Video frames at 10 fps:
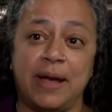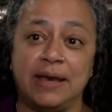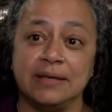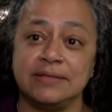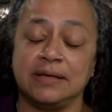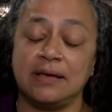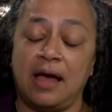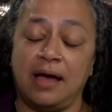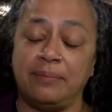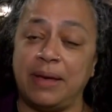waiting to
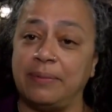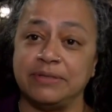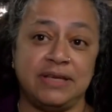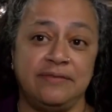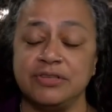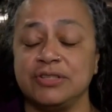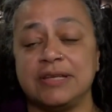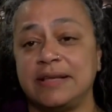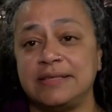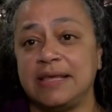uh, be able to even just
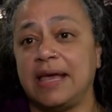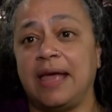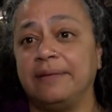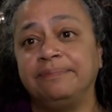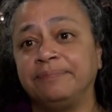get to the gate.